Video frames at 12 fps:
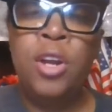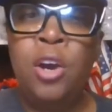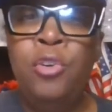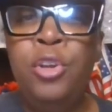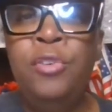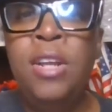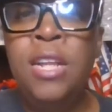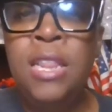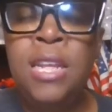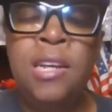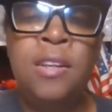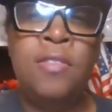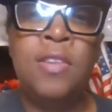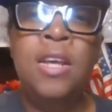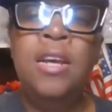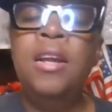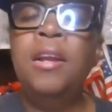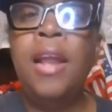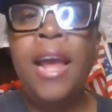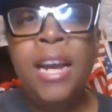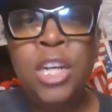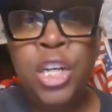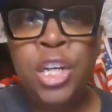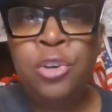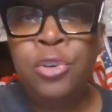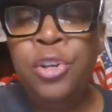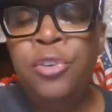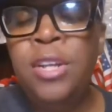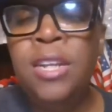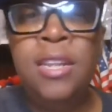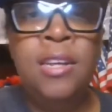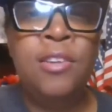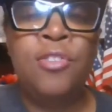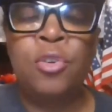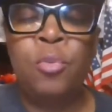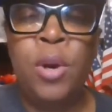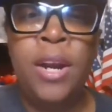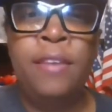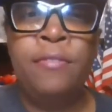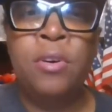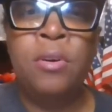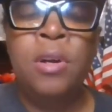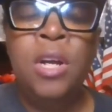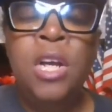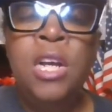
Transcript: ago, you did this. Last year, you did this or whatever.